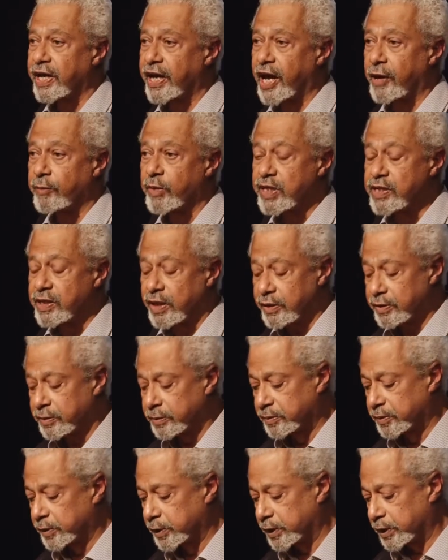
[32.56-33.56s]
diameter,
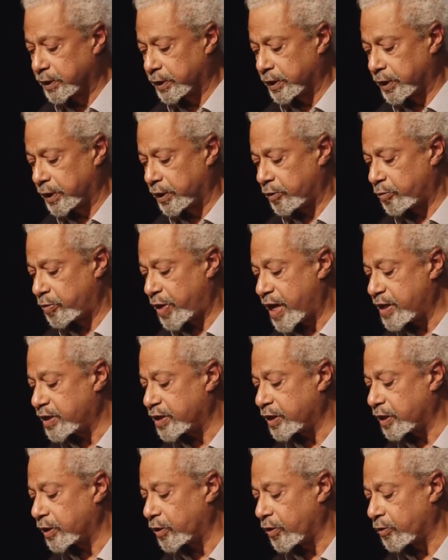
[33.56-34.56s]
painted